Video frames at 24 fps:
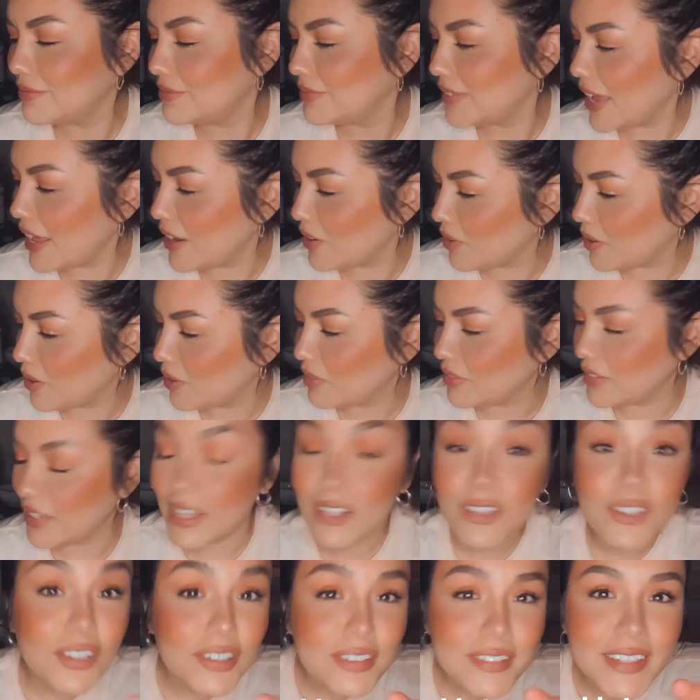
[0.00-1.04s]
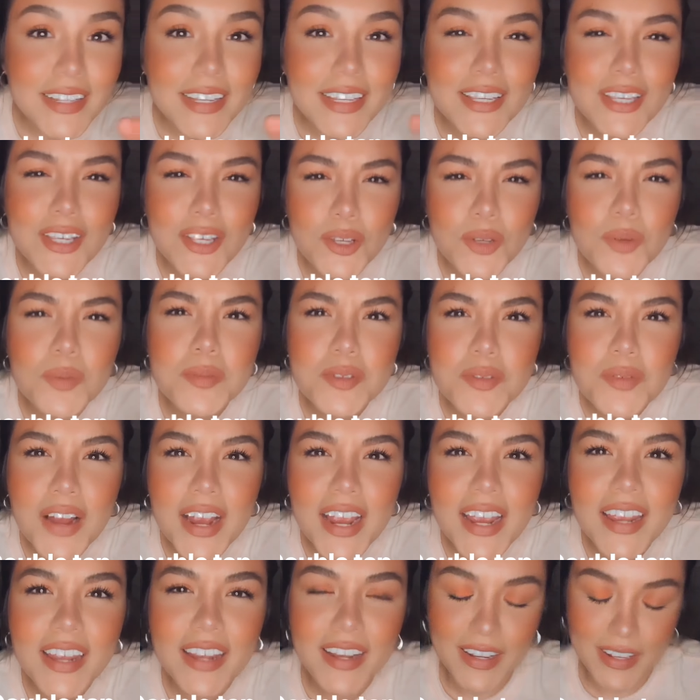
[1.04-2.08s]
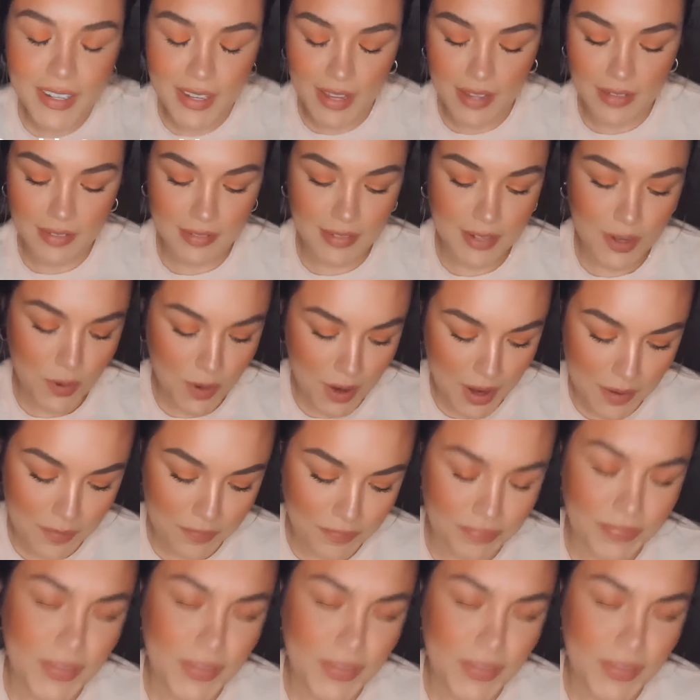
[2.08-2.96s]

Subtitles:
I don't know. They looked like cubes, right? Yeah, okay.